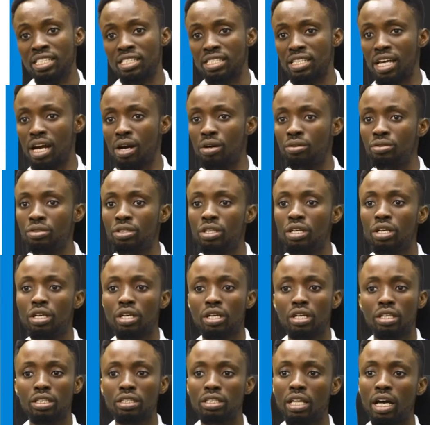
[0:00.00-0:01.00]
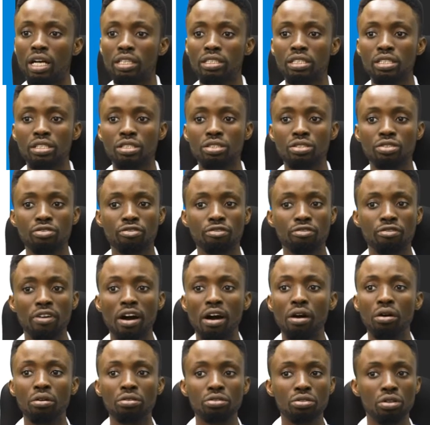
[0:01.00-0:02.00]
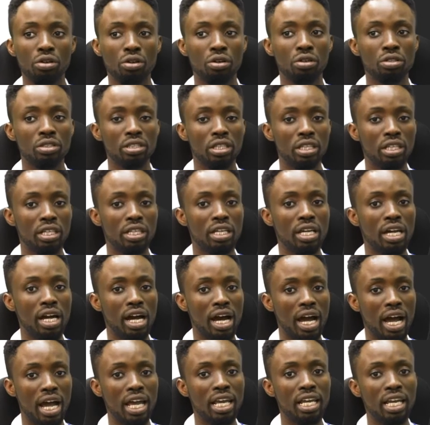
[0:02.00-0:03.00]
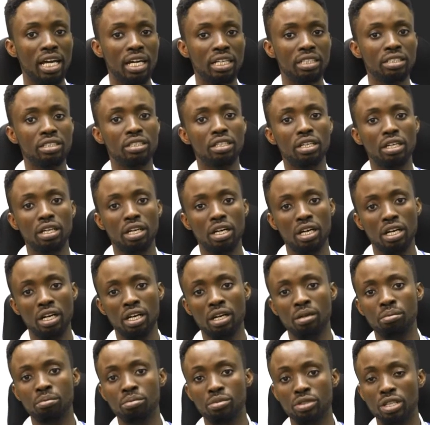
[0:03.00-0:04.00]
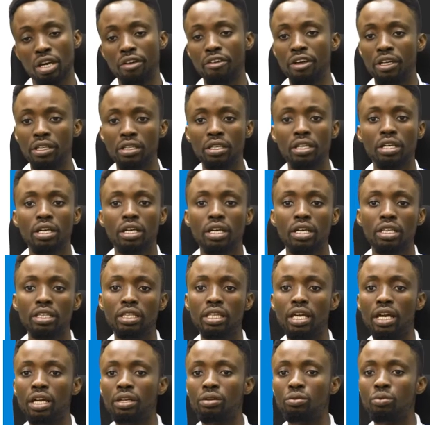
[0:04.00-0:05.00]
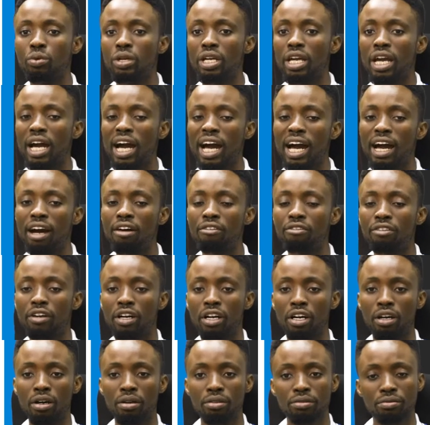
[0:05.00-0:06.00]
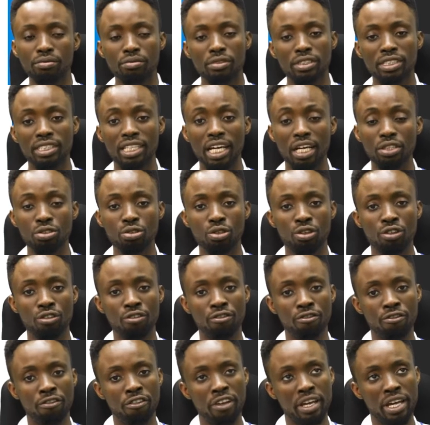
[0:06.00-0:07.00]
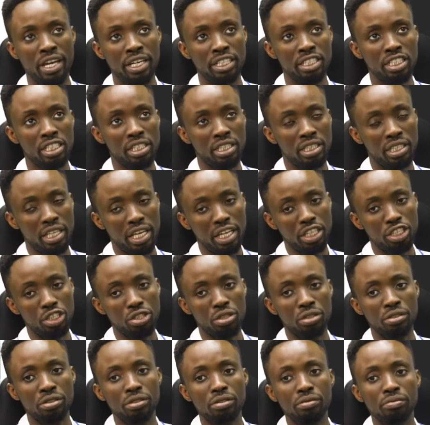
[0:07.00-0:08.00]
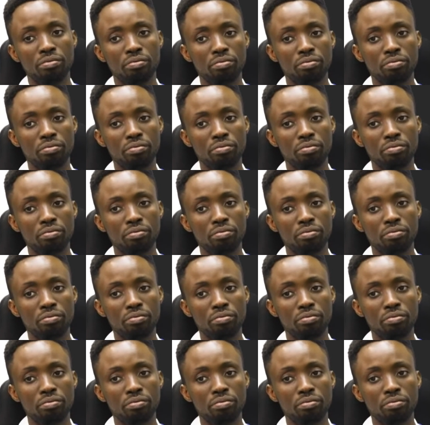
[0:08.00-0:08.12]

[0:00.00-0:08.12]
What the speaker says: a town that is found on a highland terrain. Then we have that of vegetation.